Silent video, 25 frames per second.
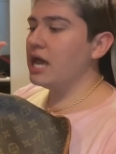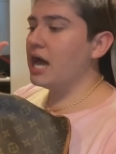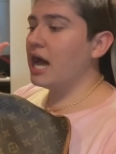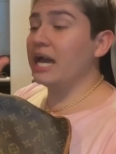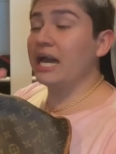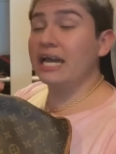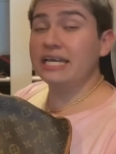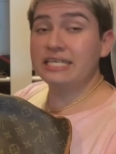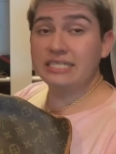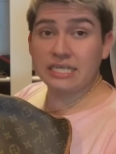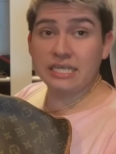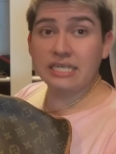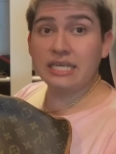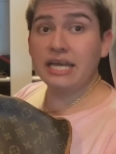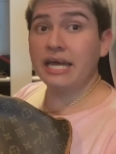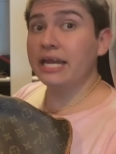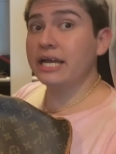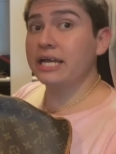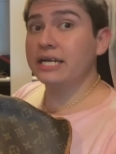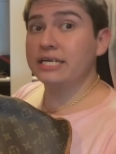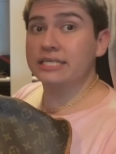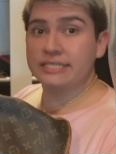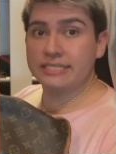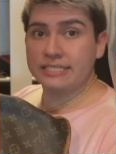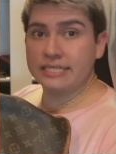I did get
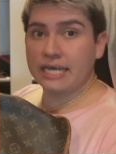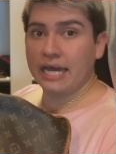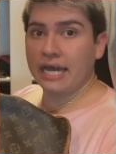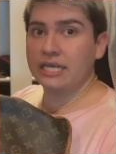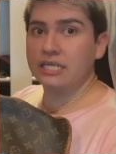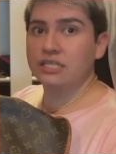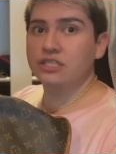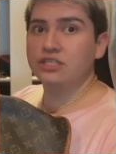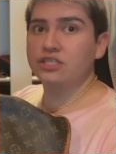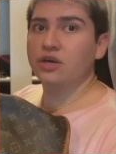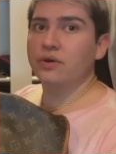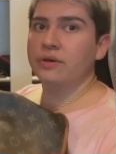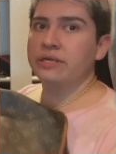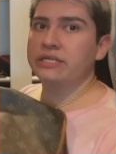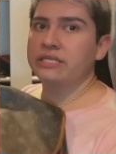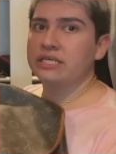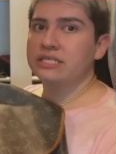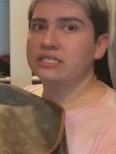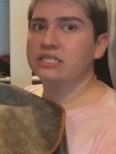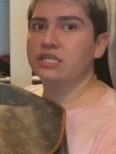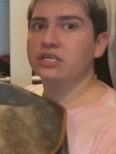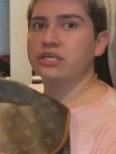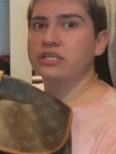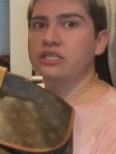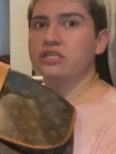it consigned, so it
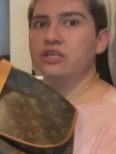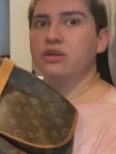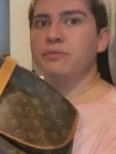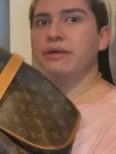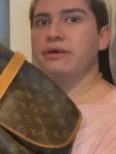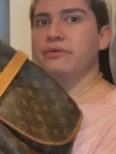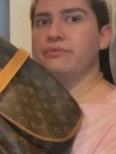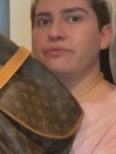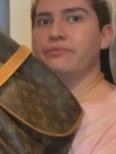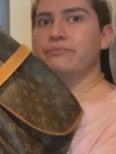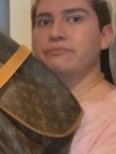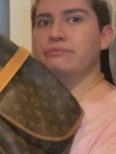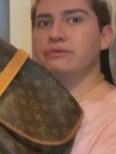does look a little bit,